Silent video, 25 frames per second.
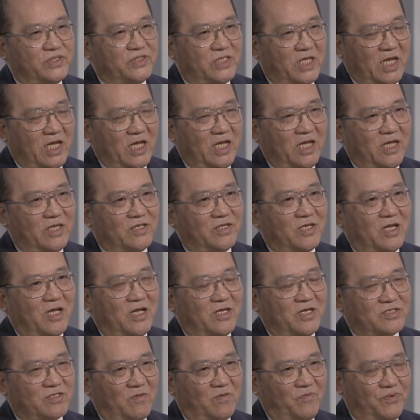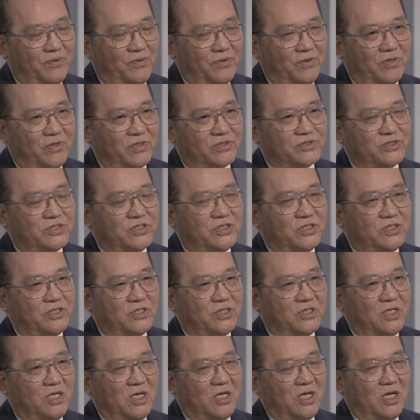Then I support
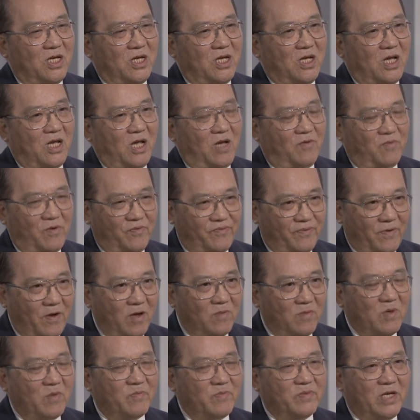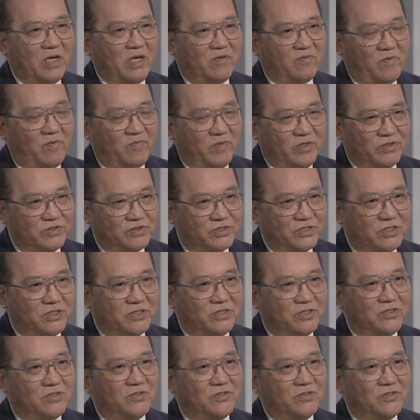our form of government.